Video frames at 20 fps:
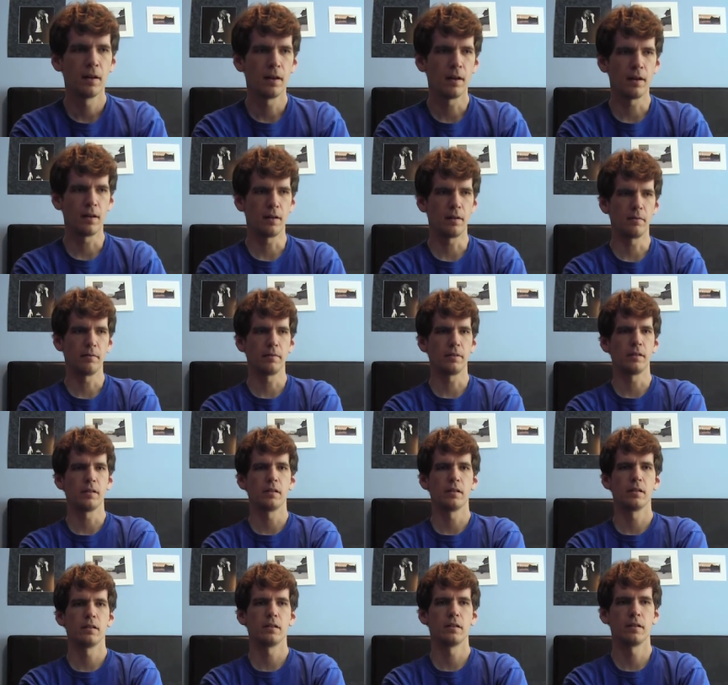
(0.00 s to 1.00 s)
Uh, but,
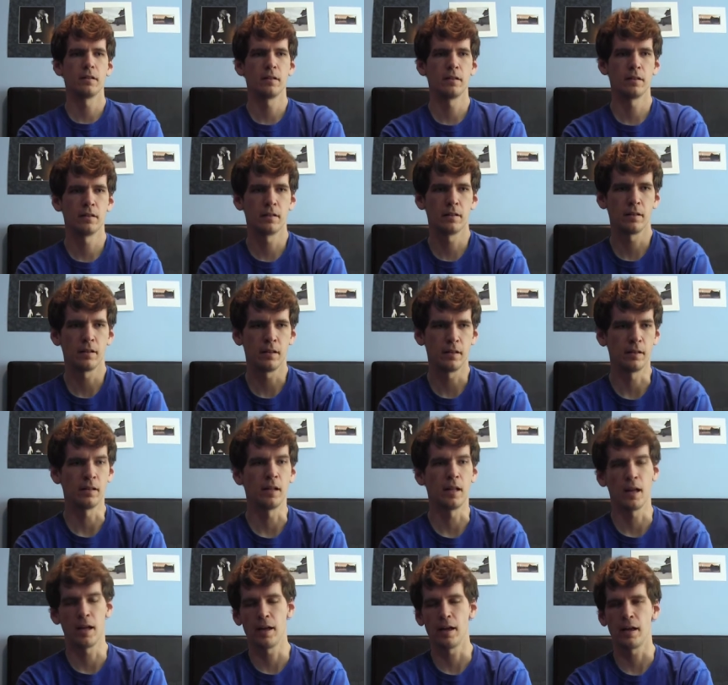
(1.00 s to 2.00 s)

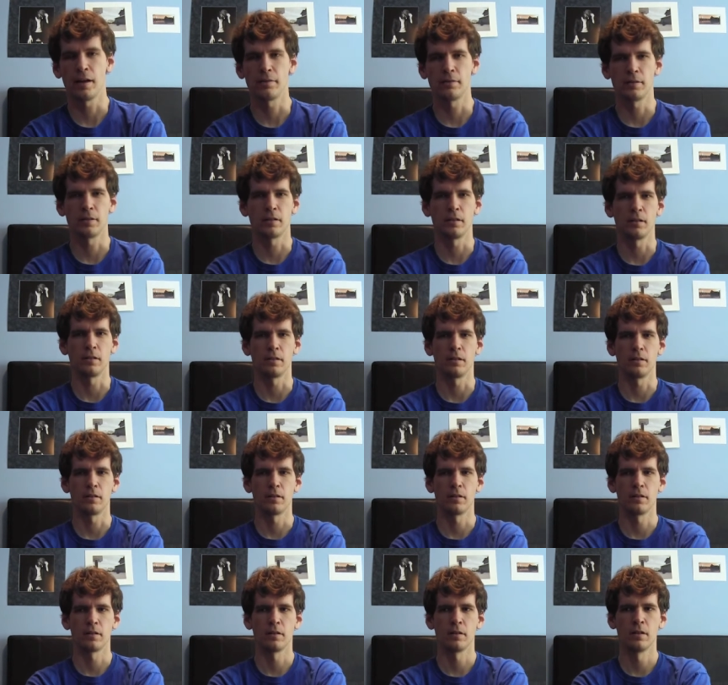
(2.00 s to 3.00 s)
and I have seen
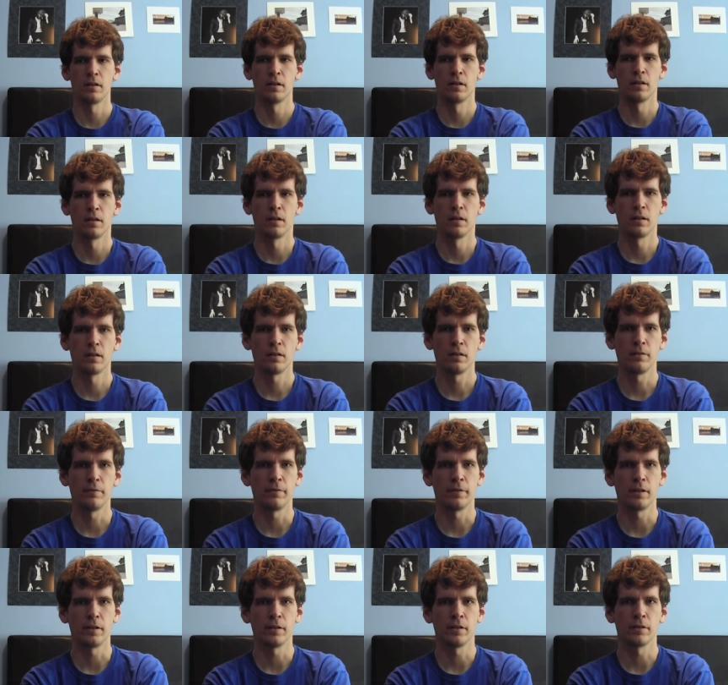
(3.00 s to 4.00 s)
the
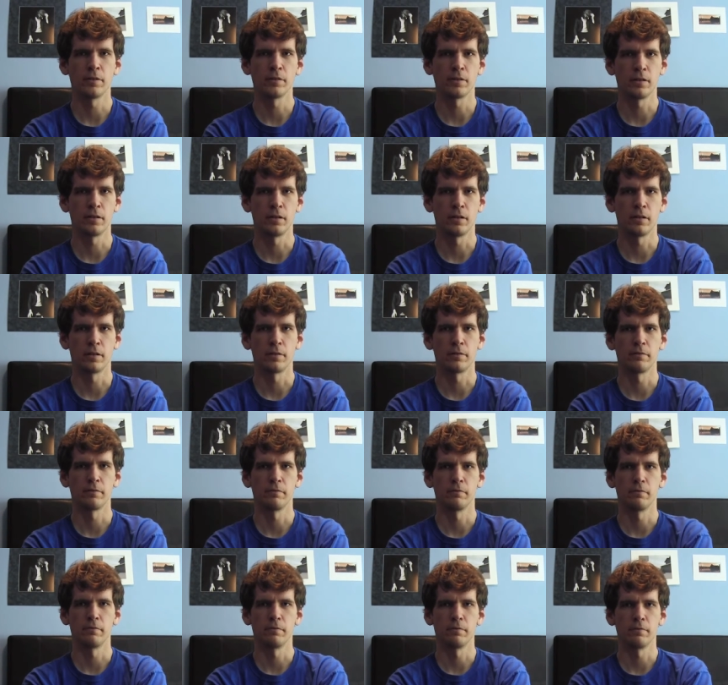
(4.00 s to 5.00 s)
videos and they're
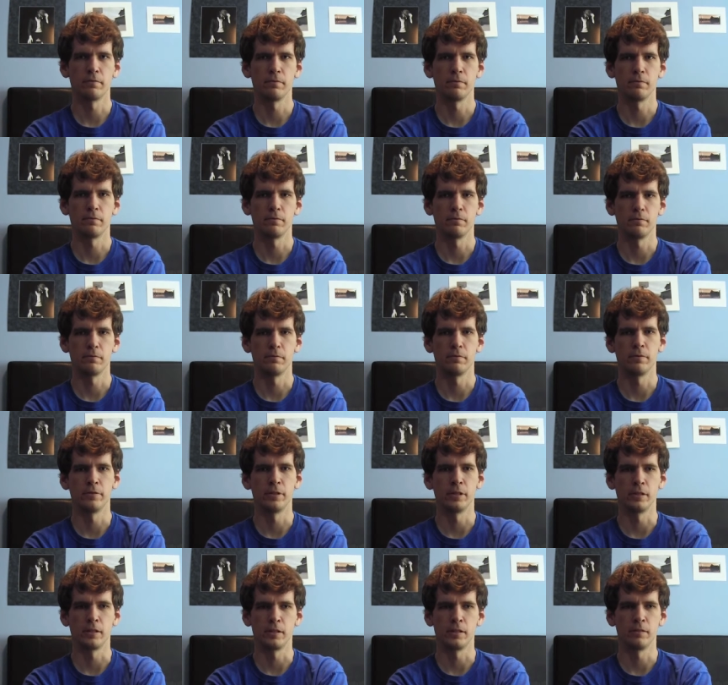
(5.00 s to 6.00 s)

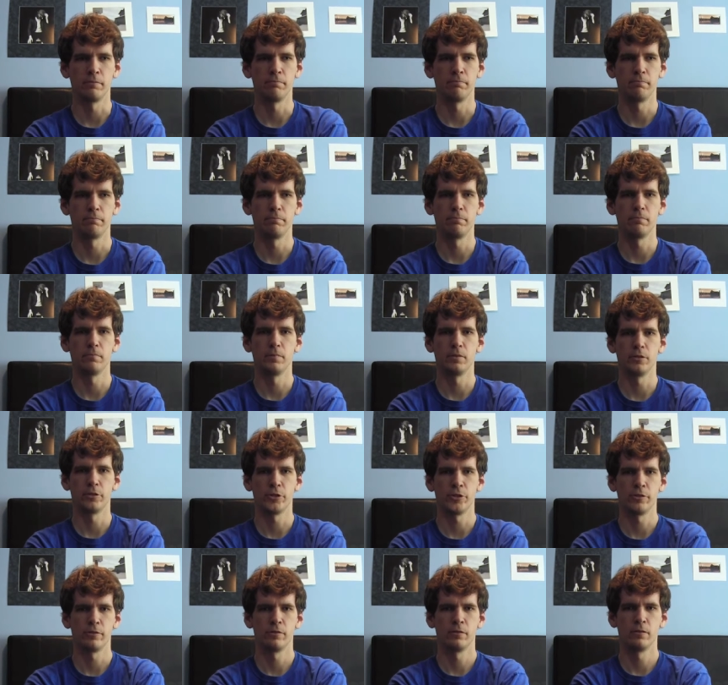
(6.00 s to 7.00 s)
really
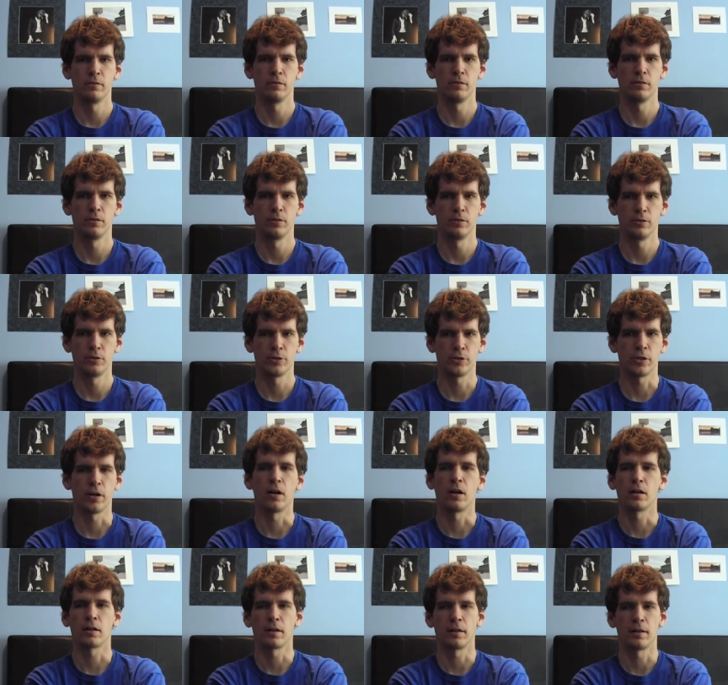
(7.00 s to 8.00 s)
sh-
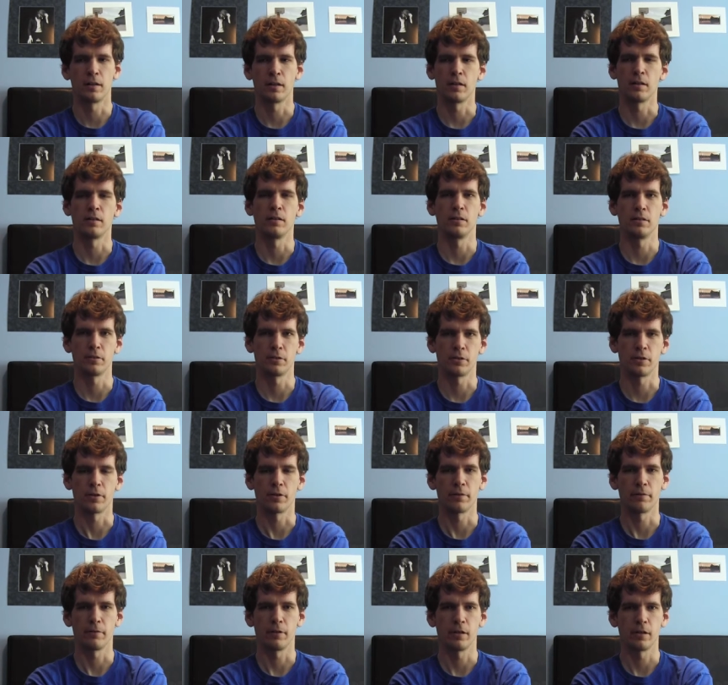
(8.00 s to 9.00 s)
shocking and
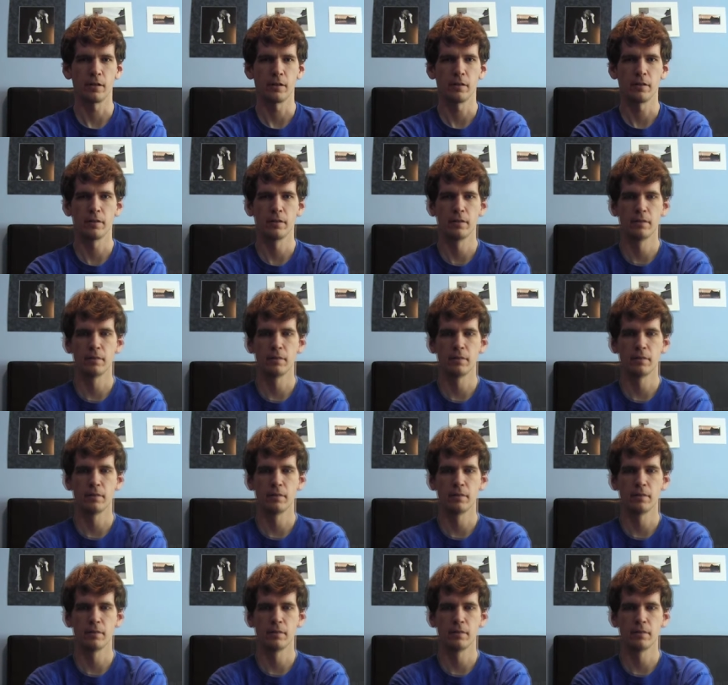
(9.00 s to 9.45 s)
disturbing.